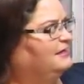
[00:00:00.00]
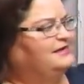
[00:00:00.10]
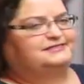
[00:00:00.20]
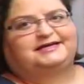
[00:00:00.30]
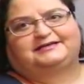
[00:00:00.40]

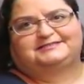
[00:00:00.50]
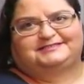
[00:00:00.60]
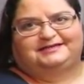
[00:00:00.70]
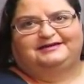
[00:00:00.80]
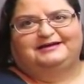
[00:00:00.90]
a
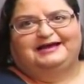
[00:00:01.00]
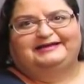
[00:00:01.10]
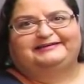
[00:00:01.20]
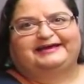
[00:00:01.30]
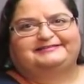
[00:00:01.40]
text
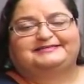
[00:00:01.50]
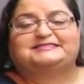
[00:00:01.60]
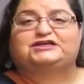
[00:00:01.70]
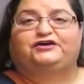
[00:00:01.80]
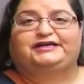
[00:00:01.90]
like
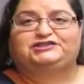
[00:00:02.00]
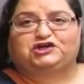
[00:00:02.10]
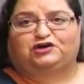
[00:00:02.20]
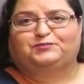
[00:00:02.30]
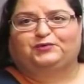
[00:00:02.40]
this on a
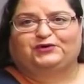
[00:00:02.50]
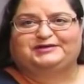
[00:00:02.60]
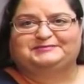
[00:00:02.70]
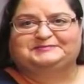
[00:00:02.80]
chalkboard.